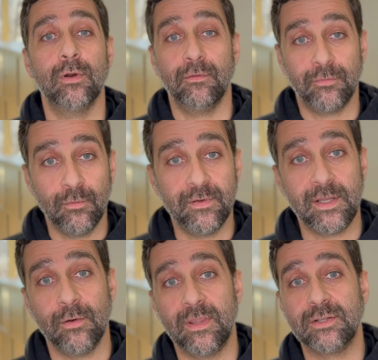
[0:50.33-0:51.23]
a full
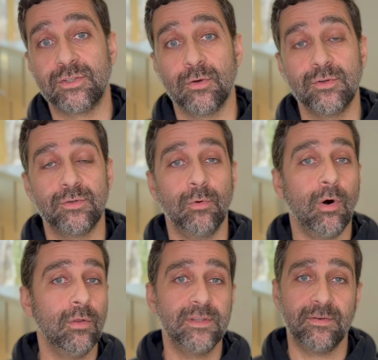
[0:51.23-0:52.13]
video that shows you
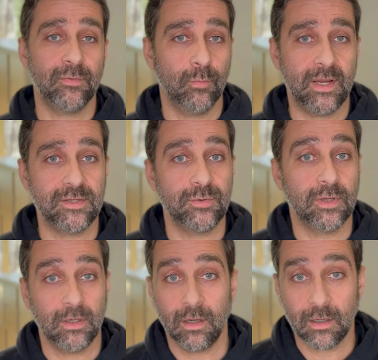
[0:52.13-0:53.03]
all the different ways you
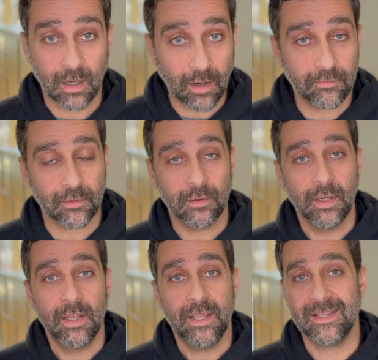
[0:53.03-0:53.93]
can uncover
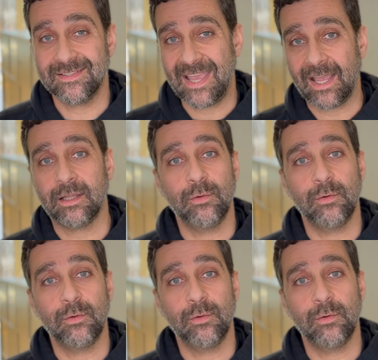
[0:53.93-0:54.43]
exactly